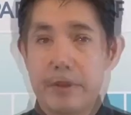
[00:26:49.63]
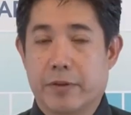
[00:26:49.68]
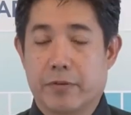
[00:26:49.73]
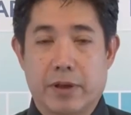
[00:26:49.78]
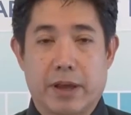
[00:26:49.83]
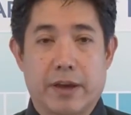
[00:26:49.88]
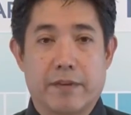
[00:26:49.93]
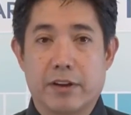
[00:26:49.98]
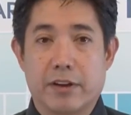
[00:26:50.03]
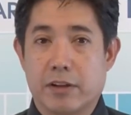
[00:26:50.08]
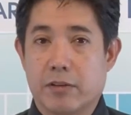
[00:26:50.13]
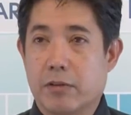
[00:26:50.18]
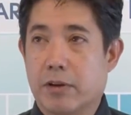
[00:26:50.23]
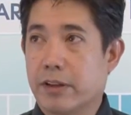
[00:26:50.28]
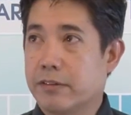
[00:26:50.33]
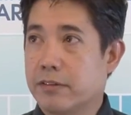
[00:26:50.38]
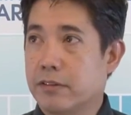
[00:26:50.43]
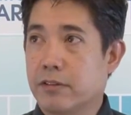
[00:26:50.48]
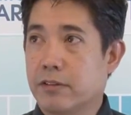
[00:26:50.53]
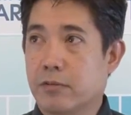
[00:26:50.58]
If we have any
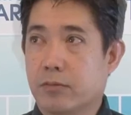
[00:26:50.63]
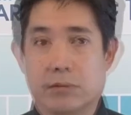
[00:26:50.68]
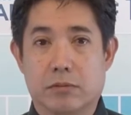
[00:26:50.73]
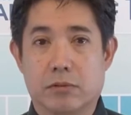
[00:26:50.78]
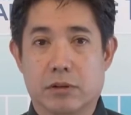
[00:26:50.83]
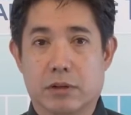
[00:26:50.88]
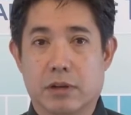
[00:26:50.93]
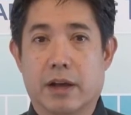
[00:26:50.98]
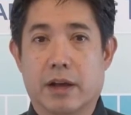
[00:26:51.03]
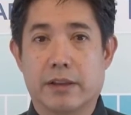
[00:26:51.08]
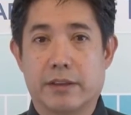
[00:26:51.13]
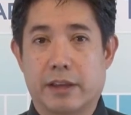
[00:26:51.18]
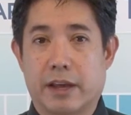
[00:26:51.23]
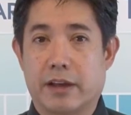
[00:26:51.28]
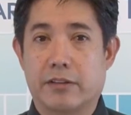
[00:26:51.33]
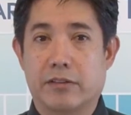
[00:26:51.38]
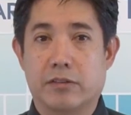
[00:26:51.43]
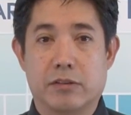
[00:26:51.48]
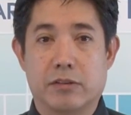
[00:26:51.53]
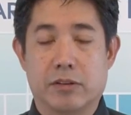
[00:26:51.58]
questions, we'll
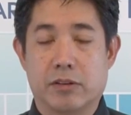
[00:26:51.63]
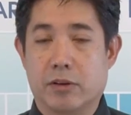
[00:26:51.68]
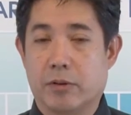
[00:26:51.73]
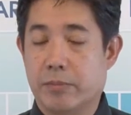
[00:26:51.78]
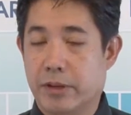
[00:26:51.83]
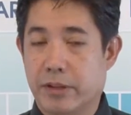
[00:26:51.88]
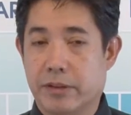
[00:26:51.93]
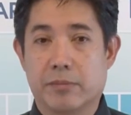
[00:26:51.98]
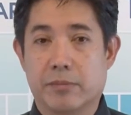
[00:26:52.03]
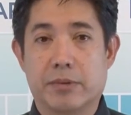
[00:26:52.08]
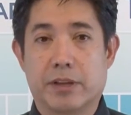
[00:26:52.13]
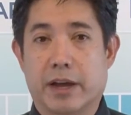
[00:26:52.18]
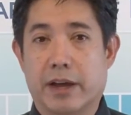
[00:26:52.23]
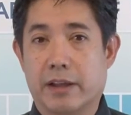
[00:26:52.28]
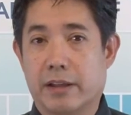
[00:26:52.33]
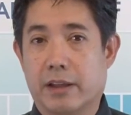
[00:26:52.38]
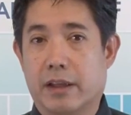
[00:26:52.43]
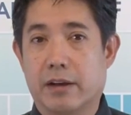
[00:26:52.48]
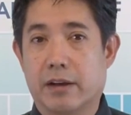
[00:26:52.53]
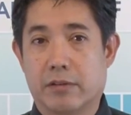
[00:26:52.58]
contact you and there'll be some
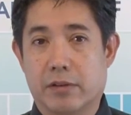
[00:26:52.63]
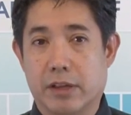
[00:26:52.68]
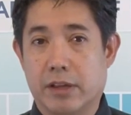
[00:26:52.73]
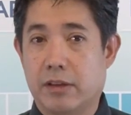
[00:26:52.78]
dialogue